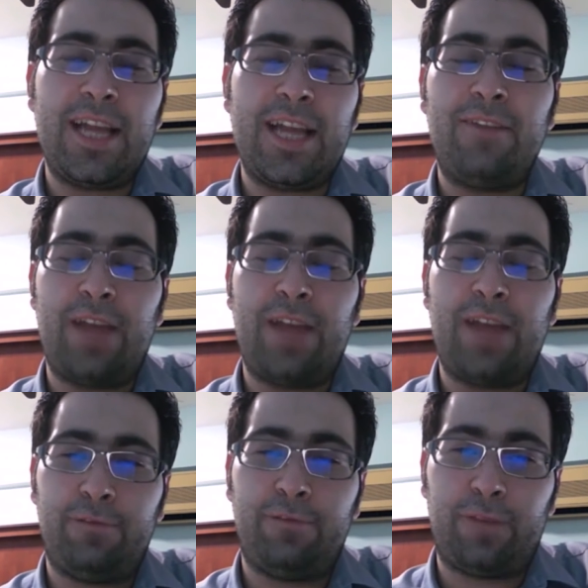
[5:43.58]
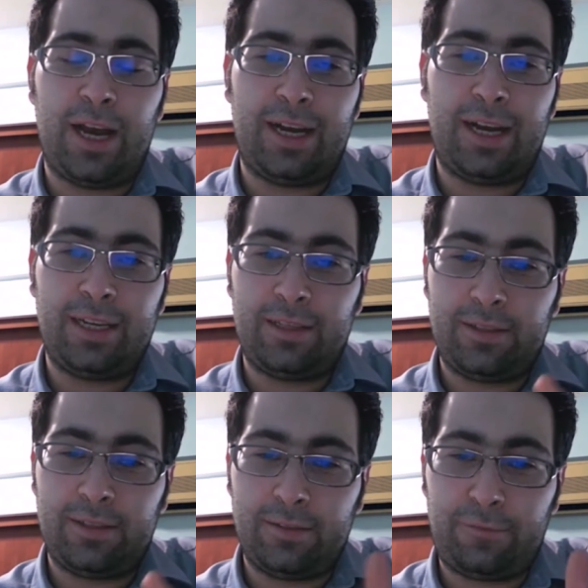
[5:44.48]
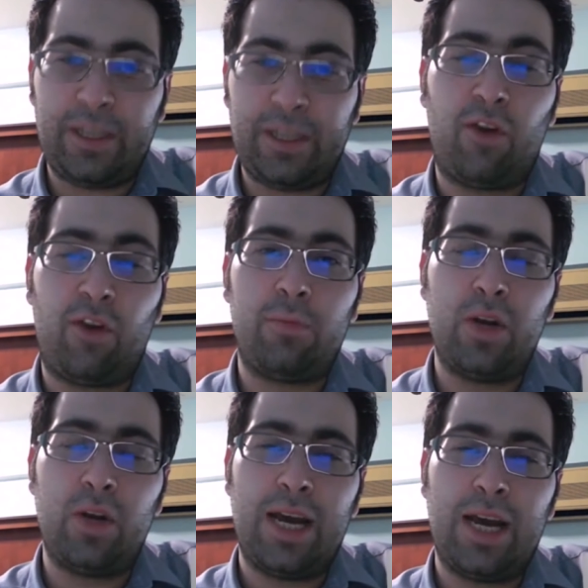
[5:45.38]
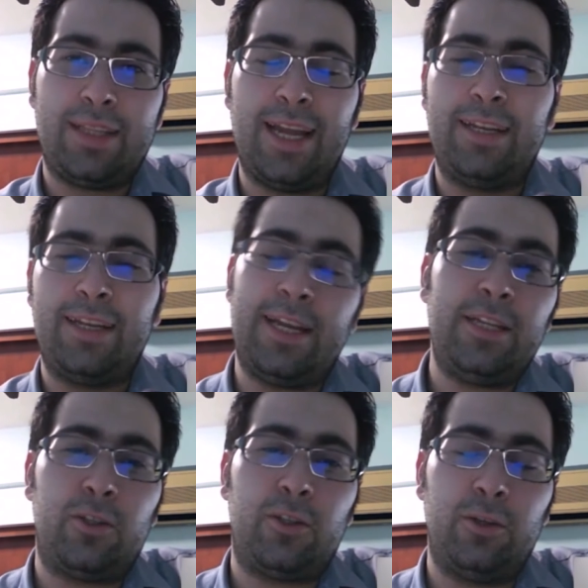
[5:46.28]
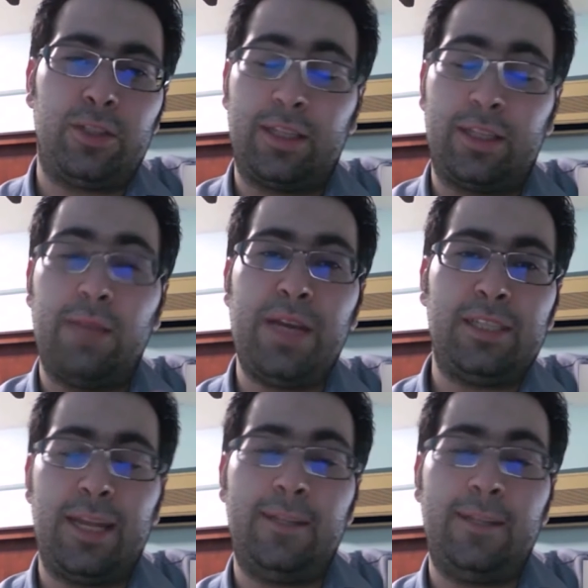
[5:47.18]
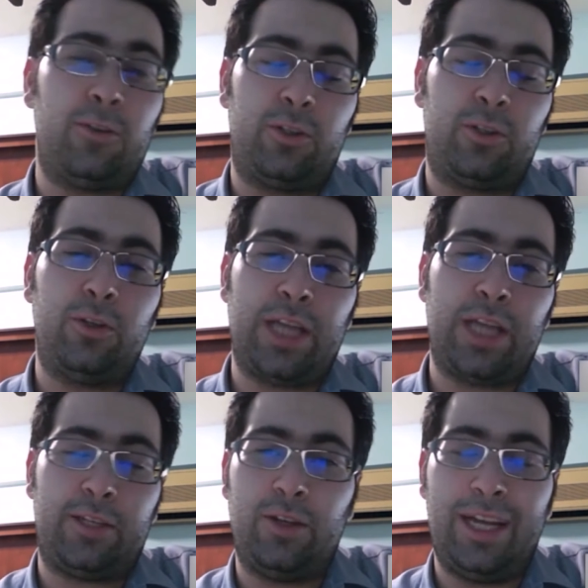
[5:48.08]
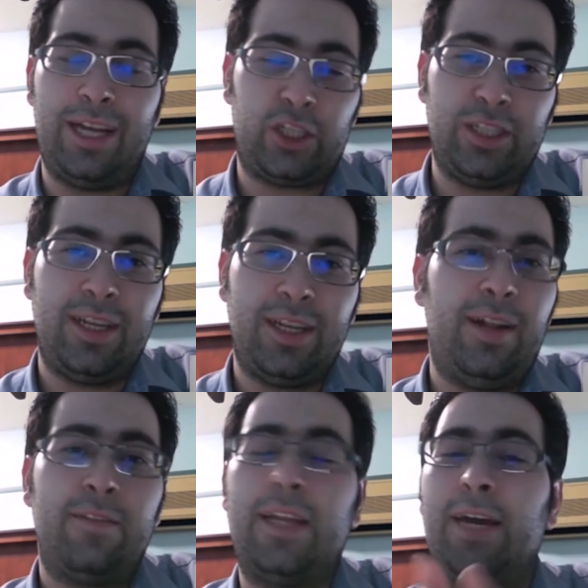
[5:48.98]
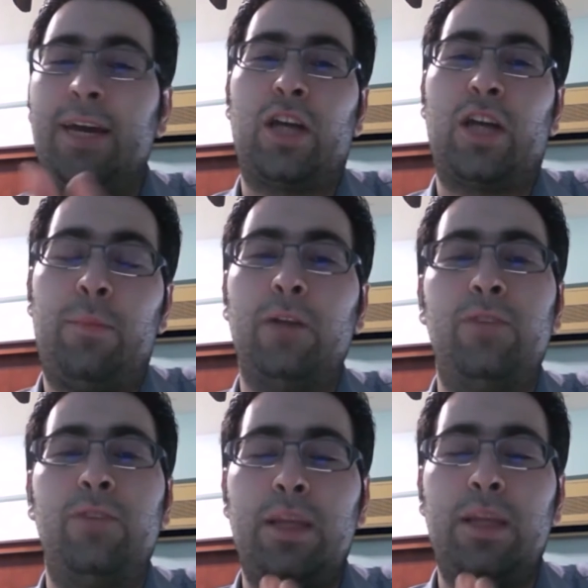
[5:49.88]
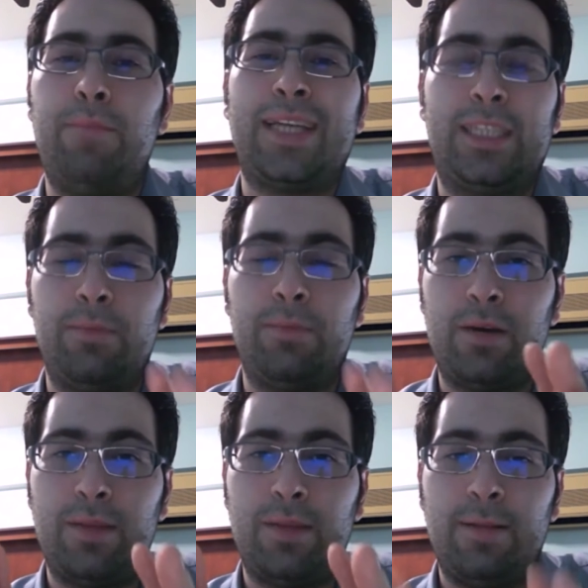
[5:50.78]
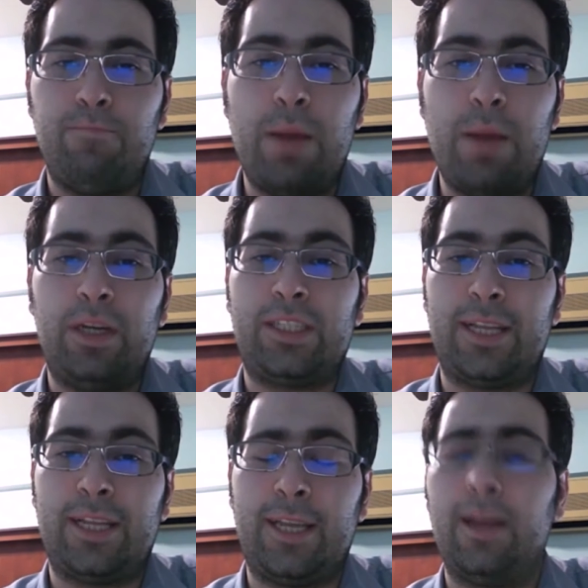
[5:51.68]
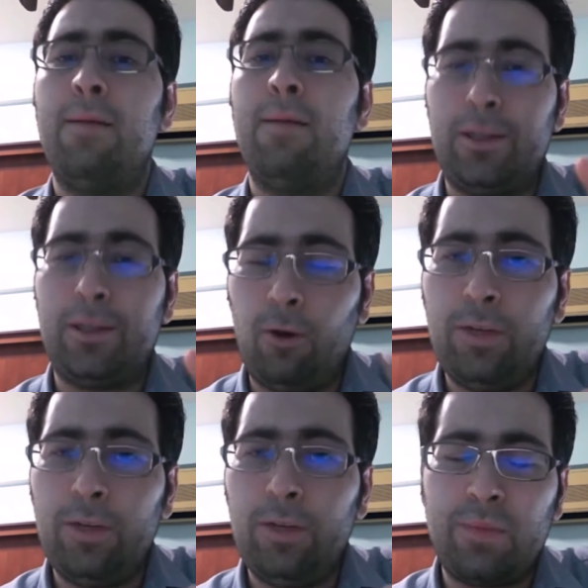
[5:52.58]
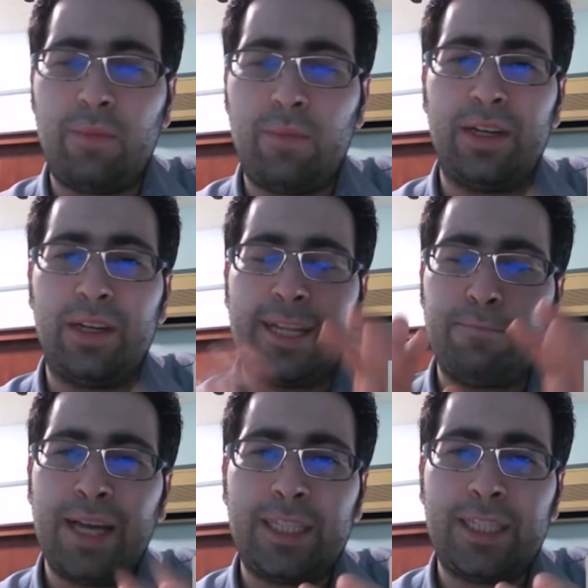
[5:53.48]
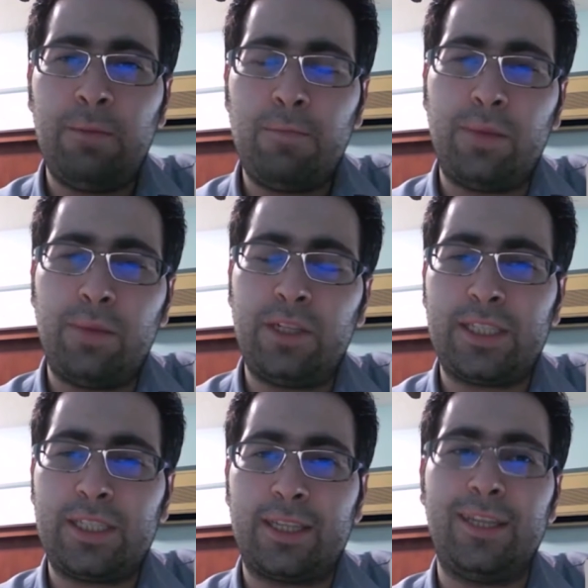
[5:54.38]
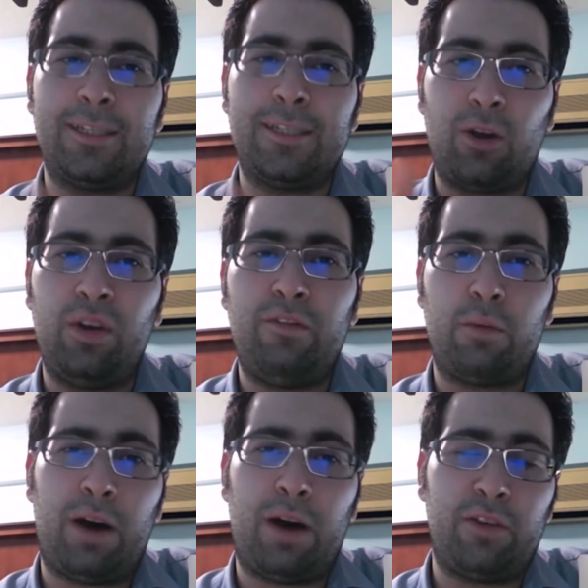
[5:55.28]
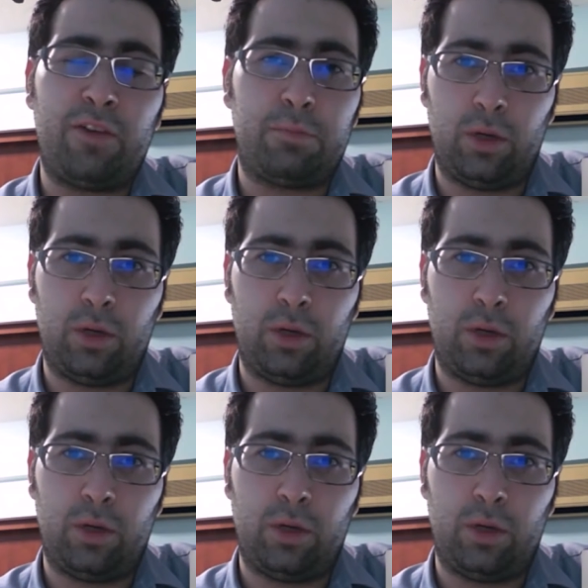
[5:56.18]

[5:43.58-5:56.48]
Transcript: Then we have fixed formula. Then the DBAs, they need to do calculation. Then they will come out with the maximum memory setting. But always remember that maximum memory setting is only for buffer pool.